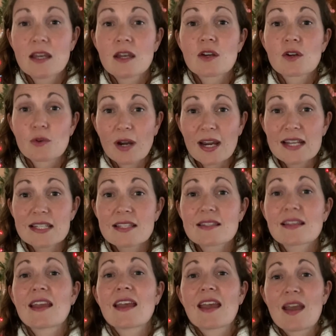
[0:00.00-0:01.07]
Grace
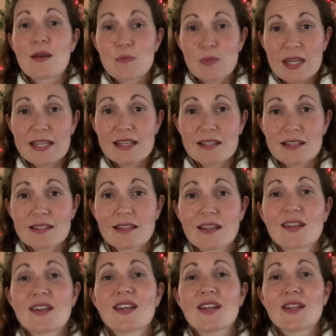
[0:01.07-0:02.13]
and peace
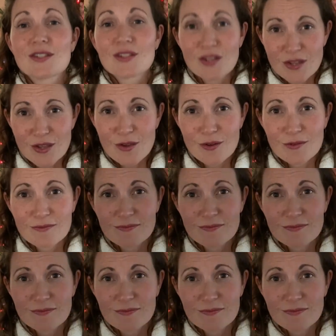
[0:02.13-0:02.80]
to you.